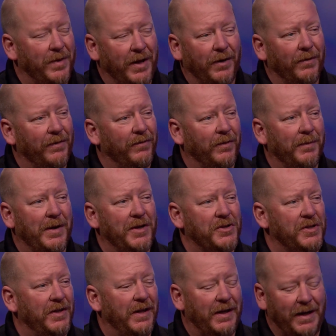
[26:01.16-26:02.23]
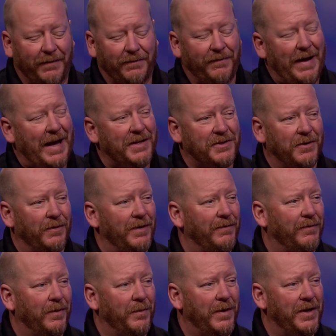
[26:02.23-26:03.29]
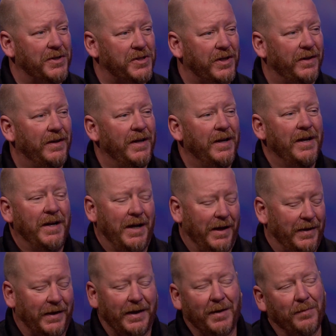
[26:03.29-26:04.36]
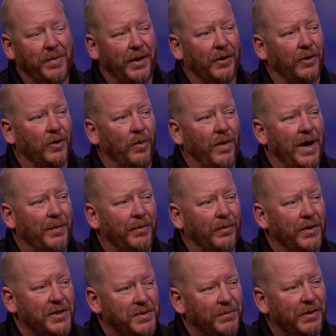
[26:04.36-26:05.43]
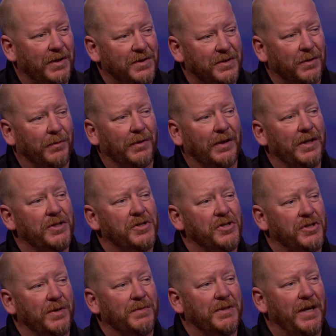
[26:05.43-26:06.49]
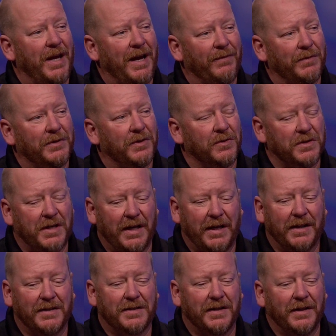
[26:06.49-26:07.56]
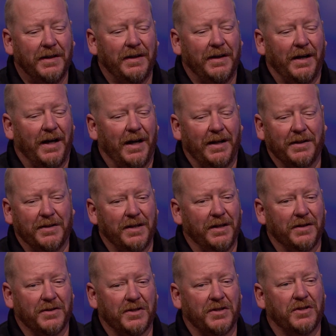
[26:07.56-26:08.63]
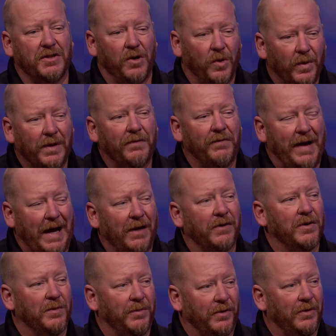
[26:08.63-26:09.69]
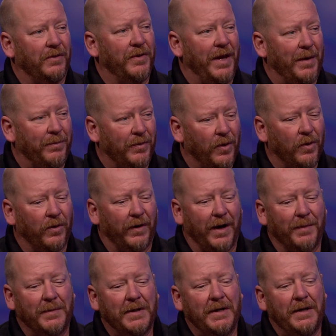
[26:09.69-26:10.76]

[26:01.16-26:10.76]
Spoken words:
better information, they get faster information, and they get better cooperation because of the relationships they have with those kids. It is so invaluable, that program.